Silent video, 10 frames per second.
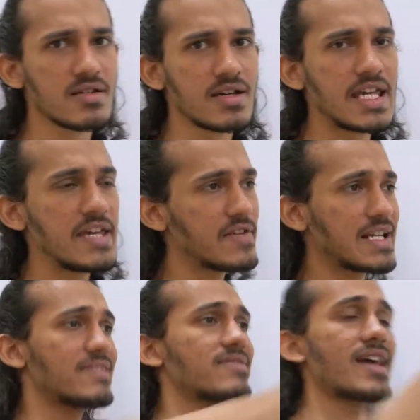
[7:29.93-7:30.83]
Even
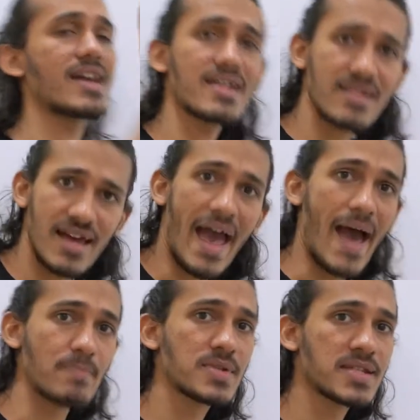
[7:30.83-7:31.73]
in their
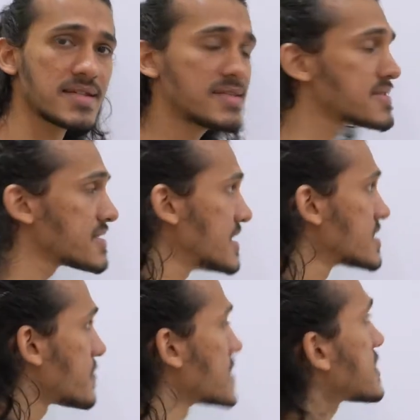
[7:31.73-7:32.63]
absence, the
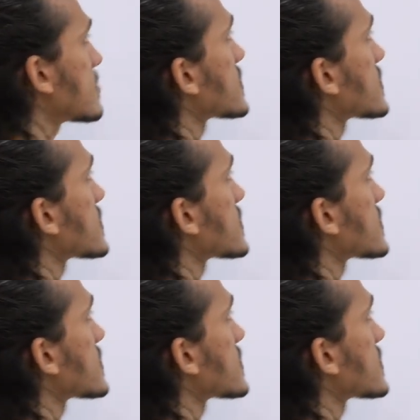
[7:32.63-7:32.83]
person was